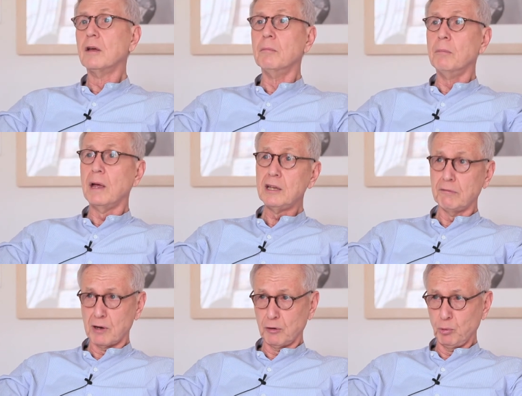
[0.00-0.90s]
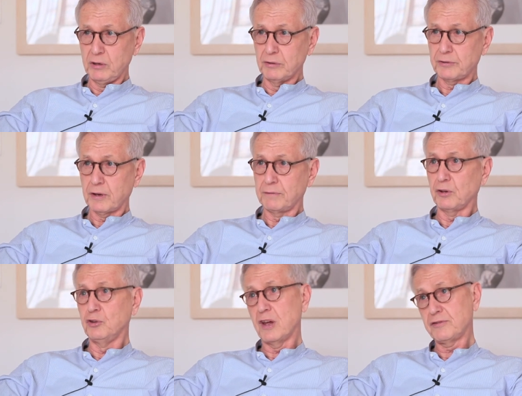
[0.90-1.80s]
Many of my readers have
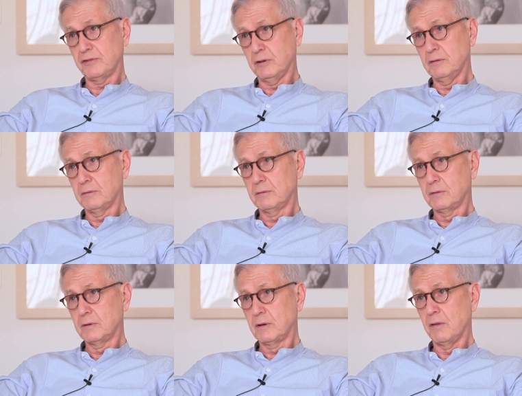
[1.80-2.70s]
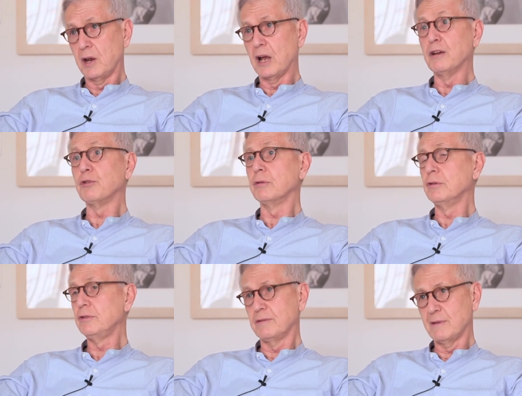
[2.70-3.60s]
suggested that I
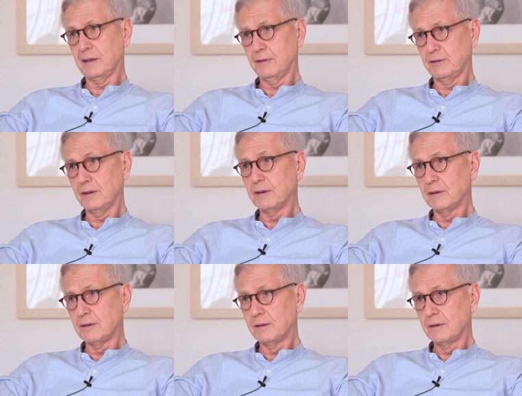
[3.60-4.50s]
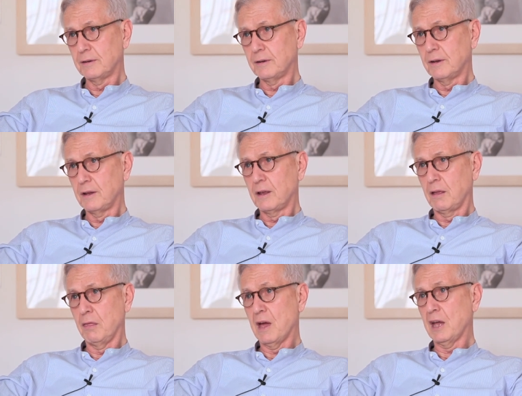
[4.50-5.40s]
introduce a magazine
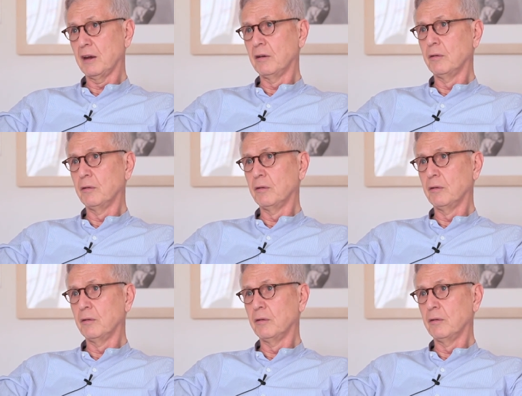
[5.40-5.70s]
that